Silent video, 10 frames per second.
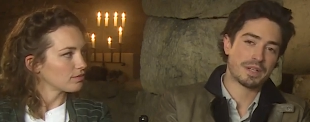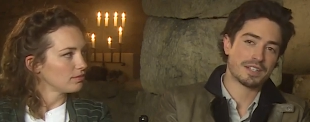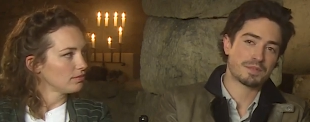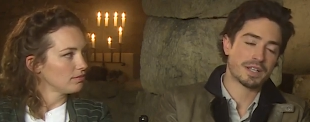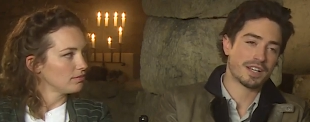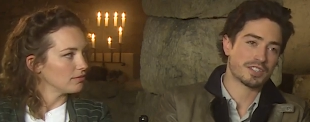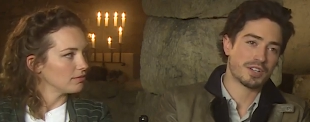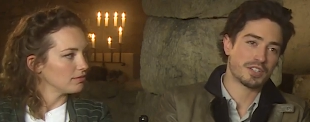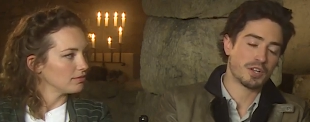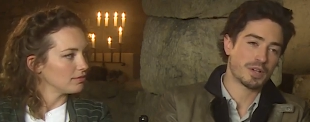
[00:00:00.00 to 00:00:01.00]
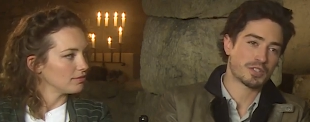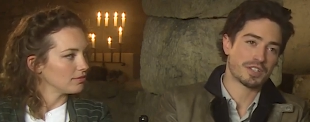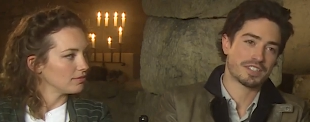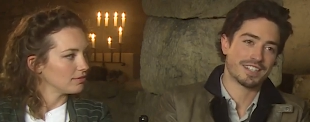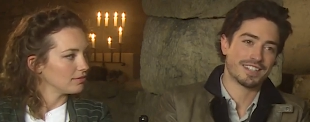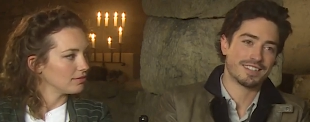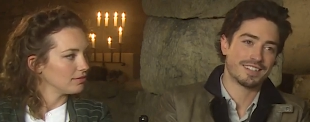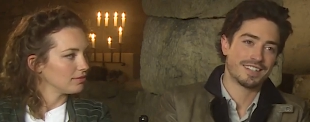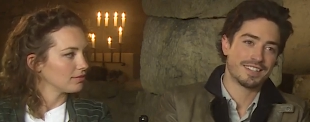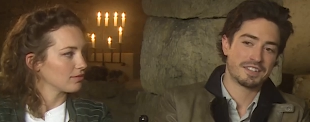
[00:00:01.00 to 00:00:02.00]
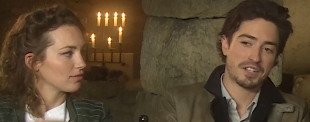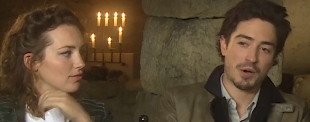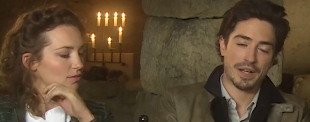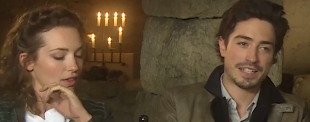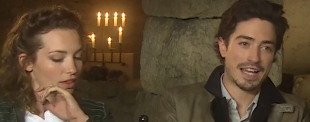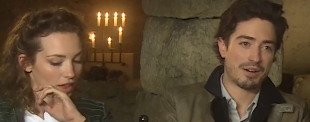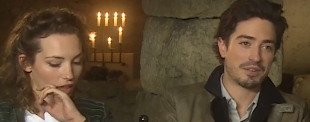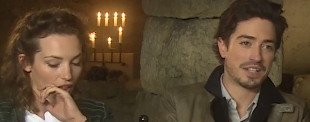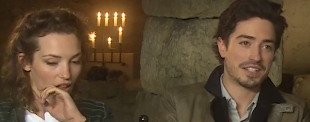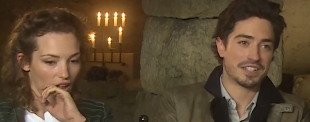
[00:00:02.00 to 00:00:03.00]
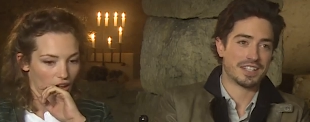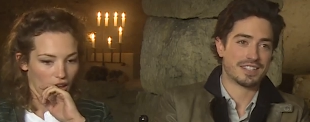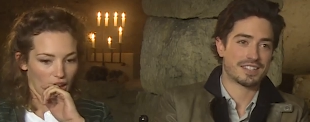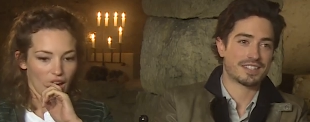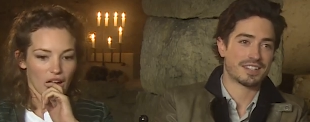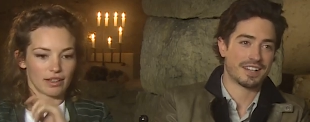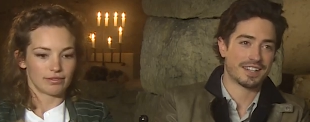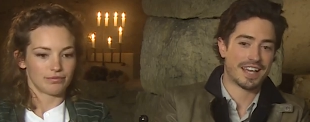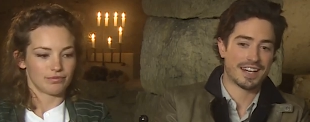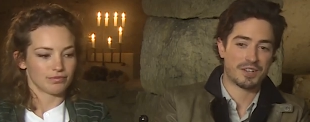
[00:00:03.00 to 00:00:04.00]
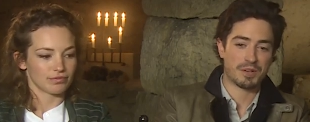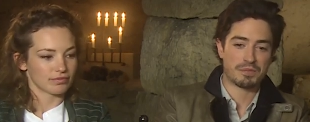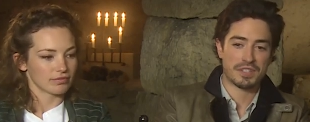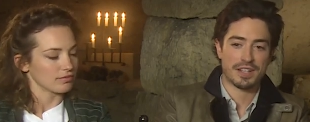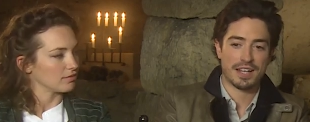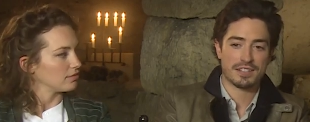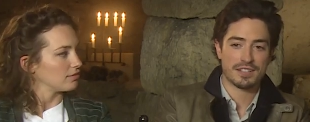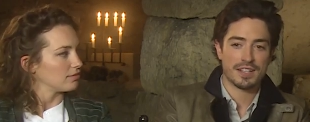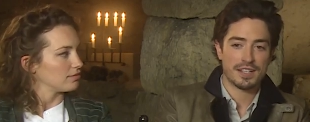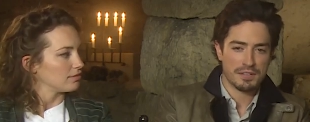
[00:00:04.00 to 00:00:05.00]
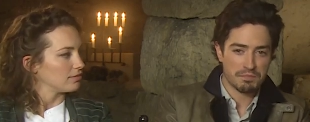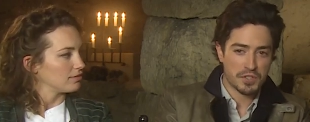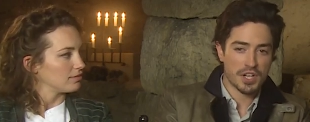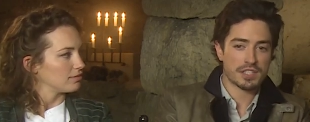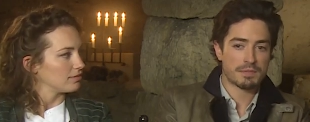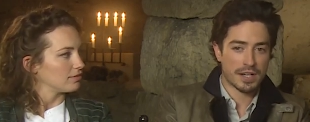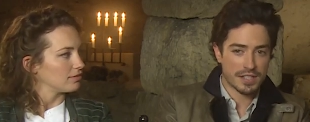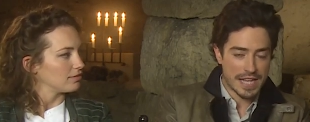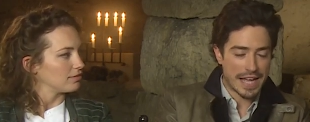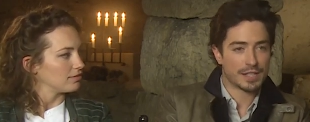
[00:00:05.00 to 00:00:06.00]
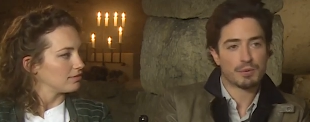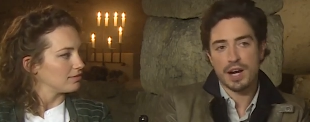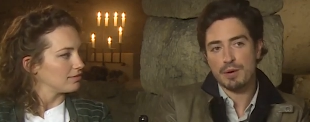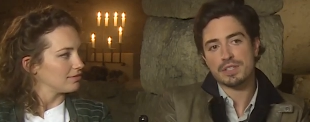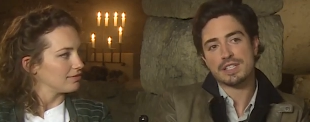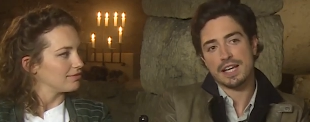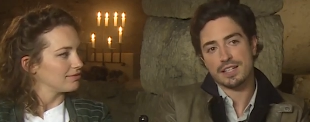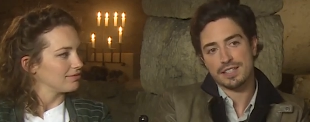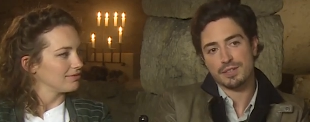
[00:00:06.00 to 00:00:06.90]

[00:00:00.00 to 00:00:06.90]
Speaker 1: because my character had no interest in going down into these uh, catacombs and that's just about exactly where I would stand